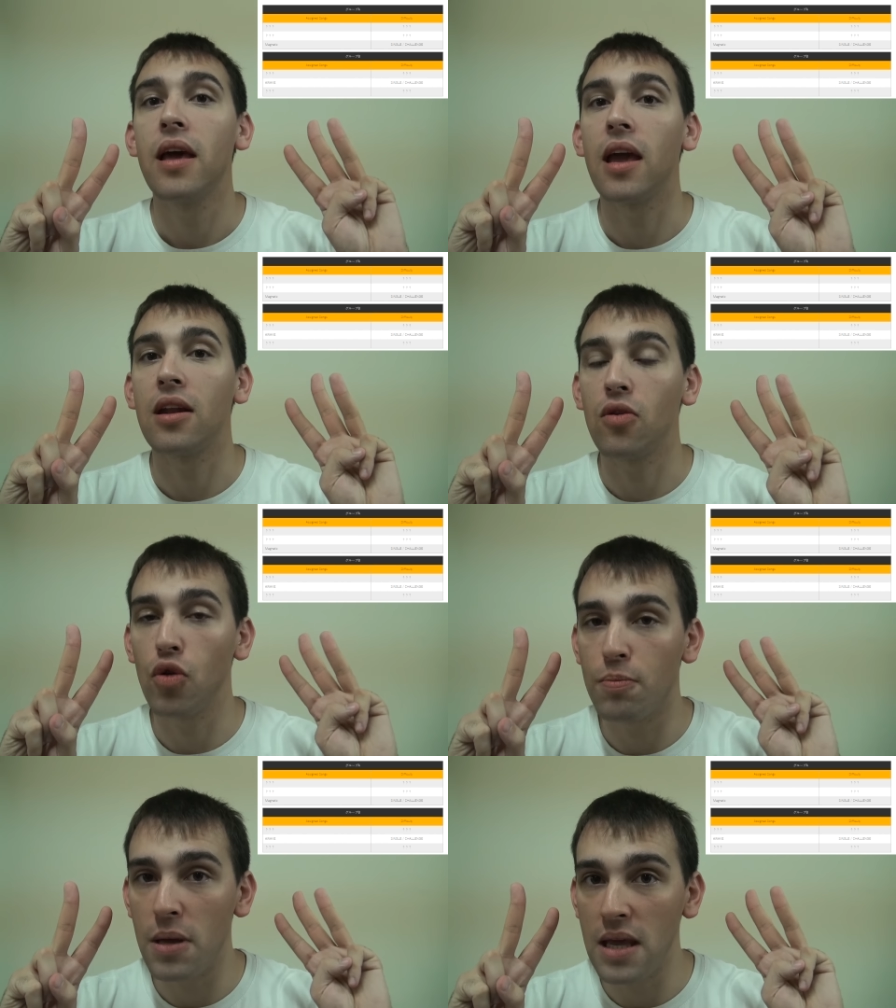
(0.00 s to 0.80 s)
and in
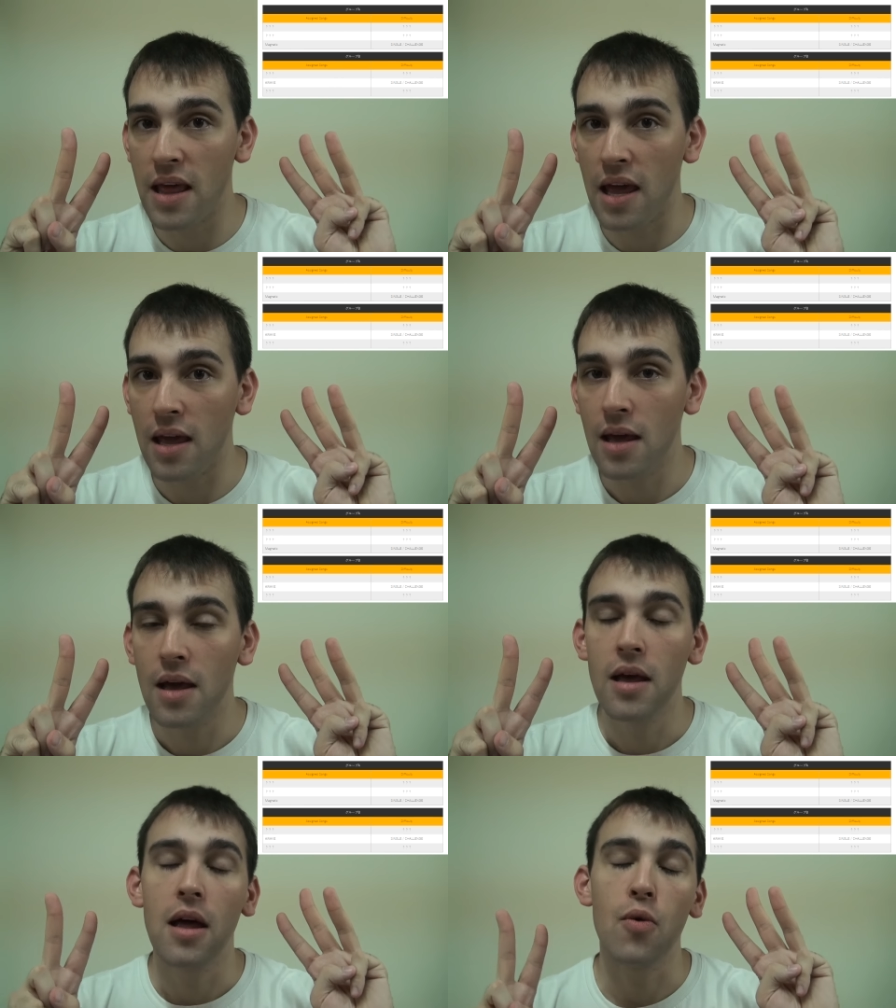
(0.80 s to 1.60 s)
Group B, they
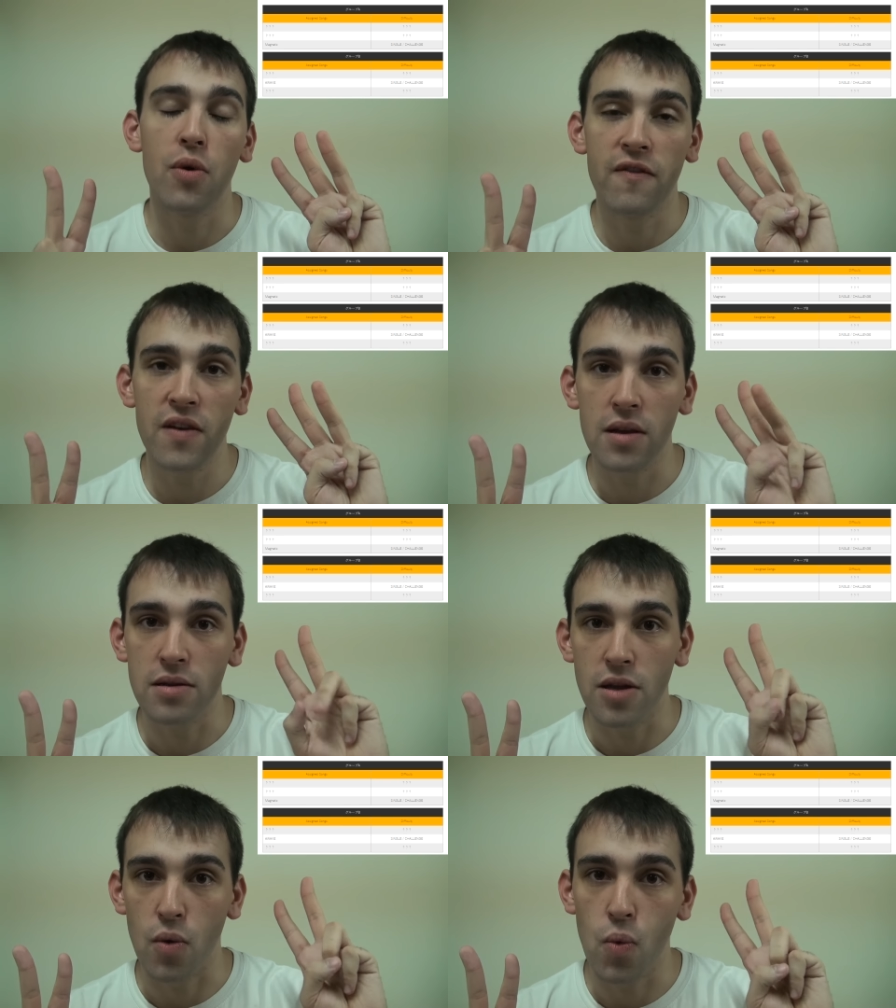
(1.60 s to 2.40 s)

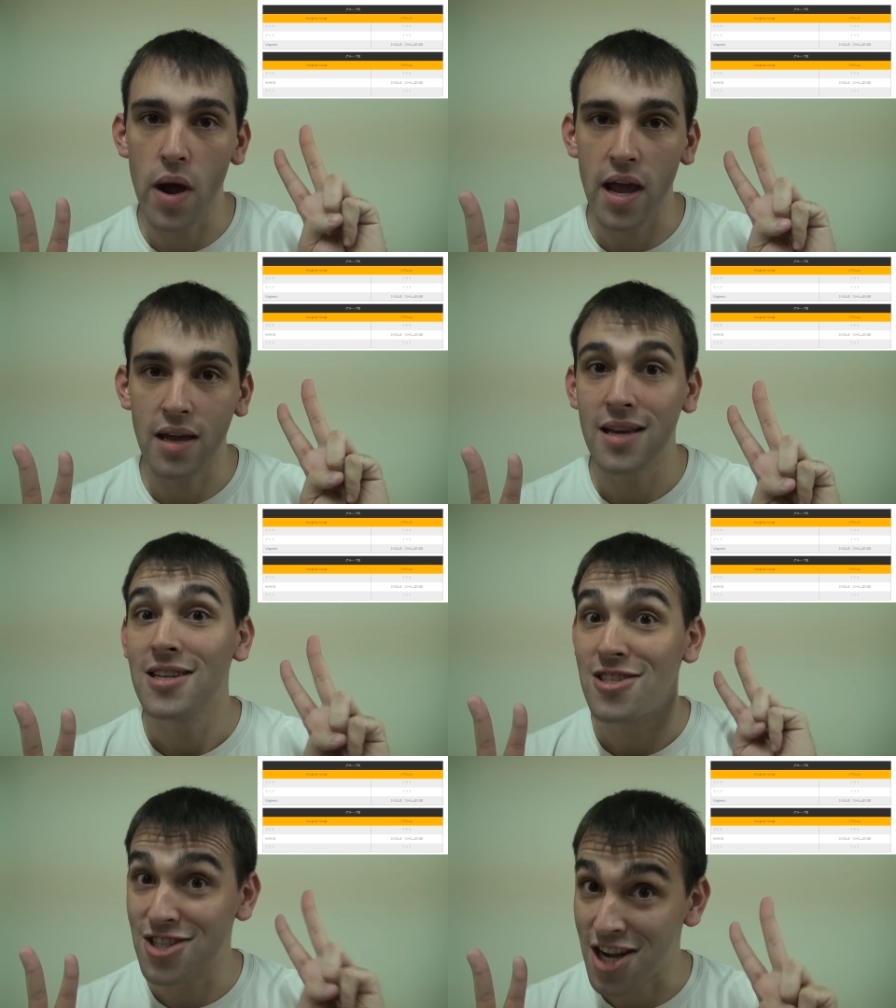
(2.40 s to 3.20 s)
revealed Awake
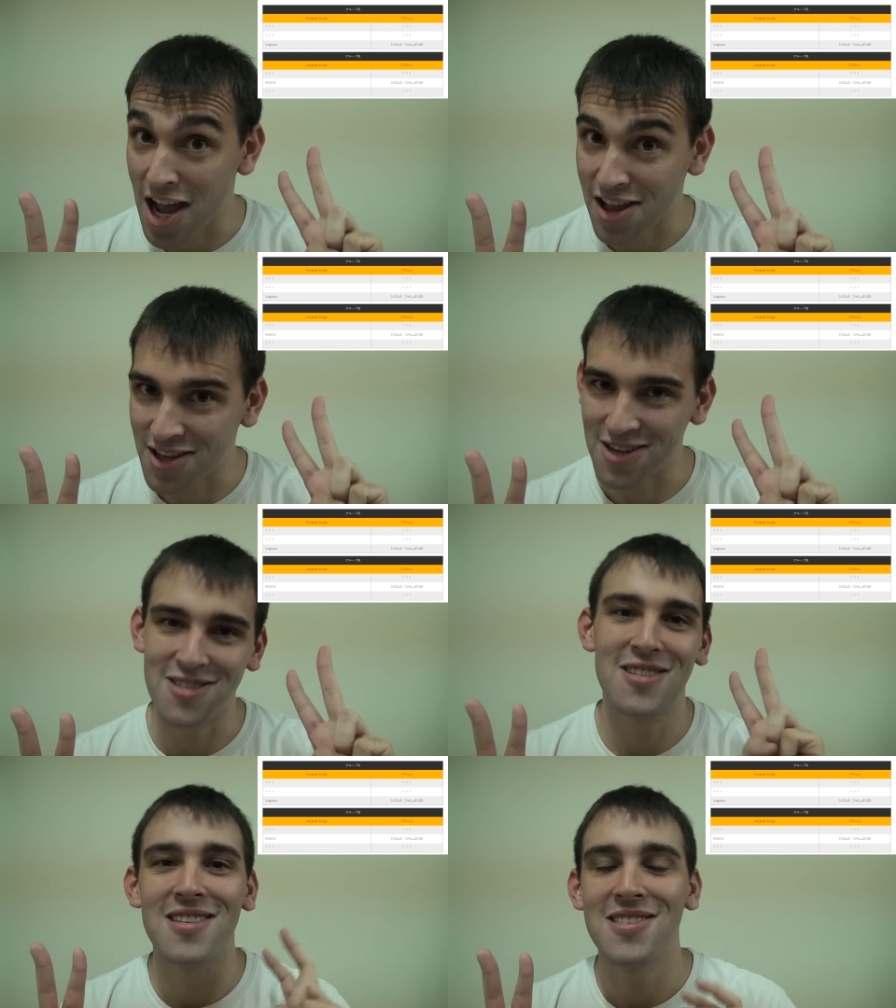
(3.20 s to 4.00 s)

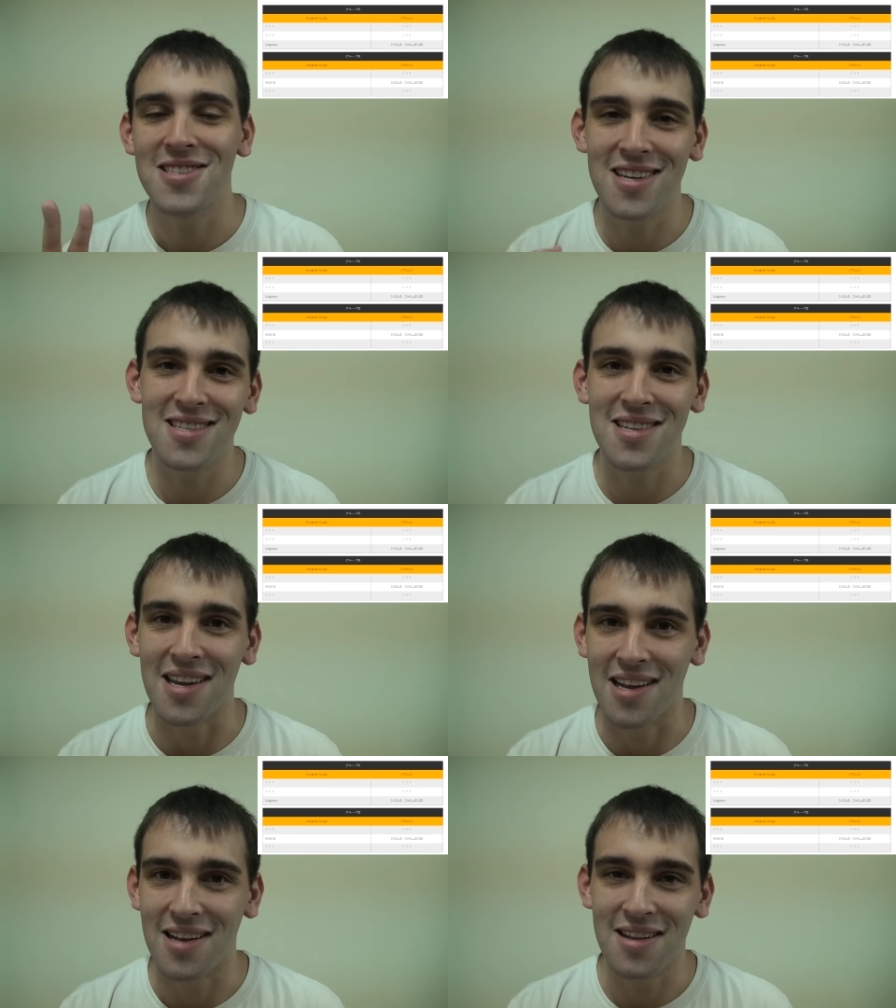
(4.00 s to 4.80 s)
Challenge 16.